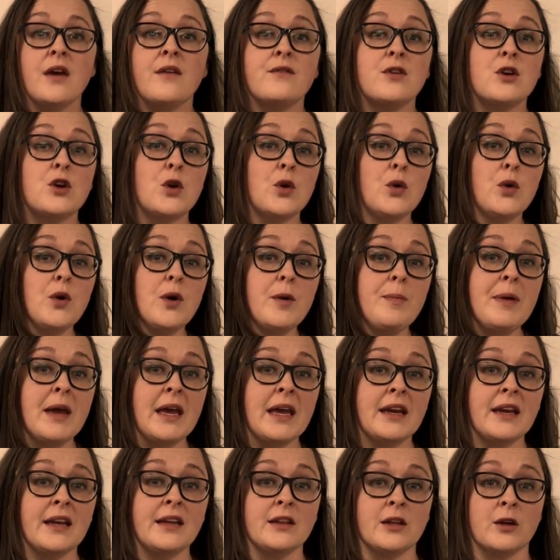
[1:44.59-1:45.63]
You go to a
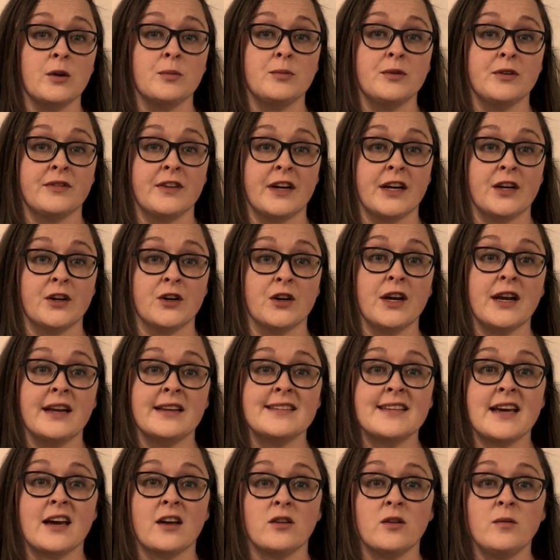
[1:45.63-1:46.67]
payday loan provider
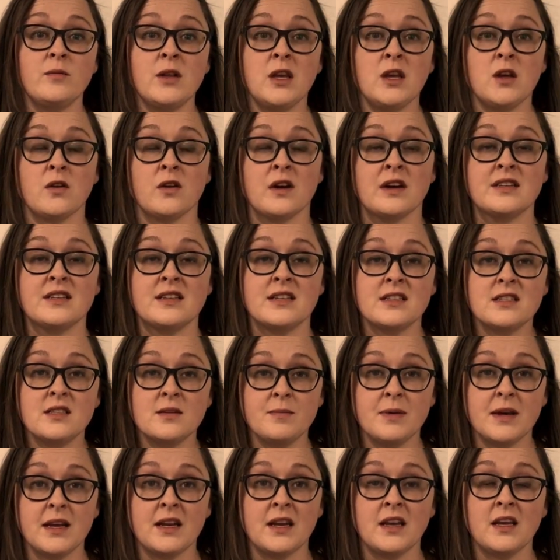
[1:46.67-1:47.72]
and tell them that you're
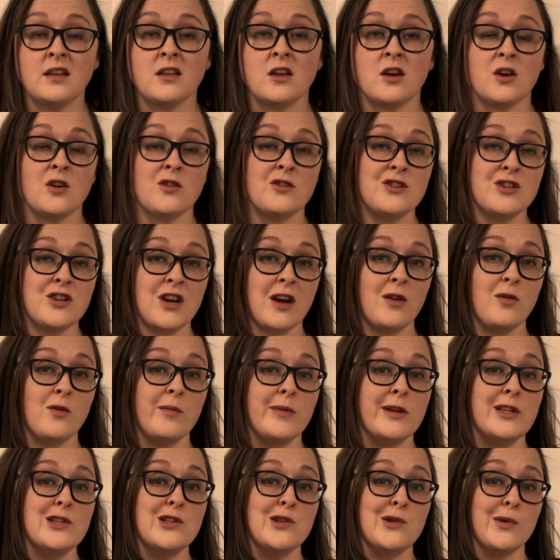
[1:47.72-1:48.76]
anticipating that your check will
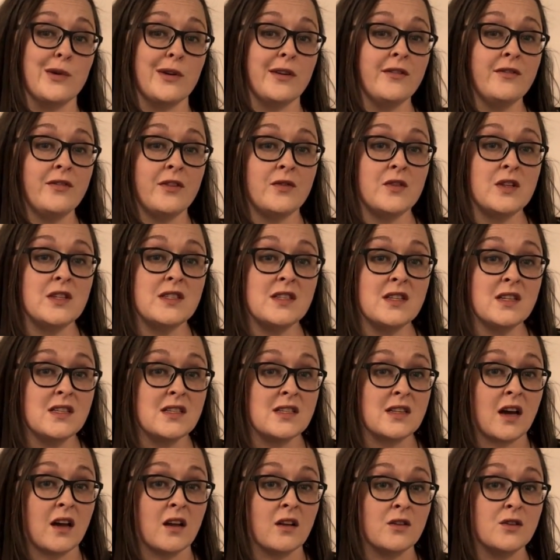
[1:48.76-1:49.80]
be
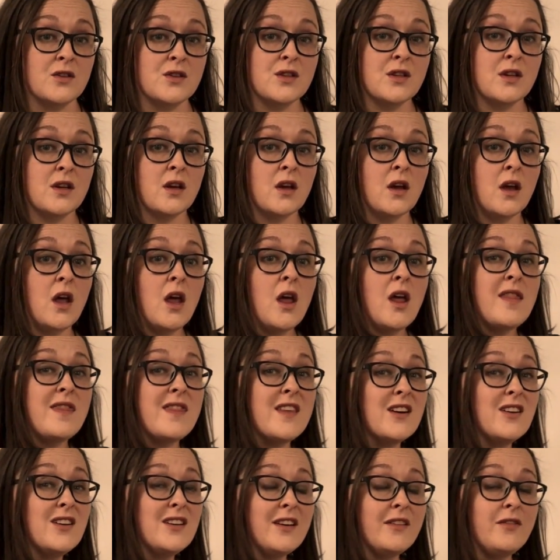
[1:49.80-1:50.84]
$256.
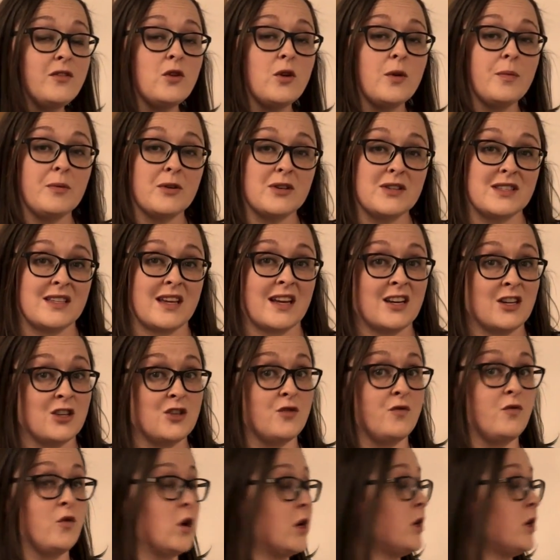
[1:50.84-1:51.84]
They'll give you a percentage of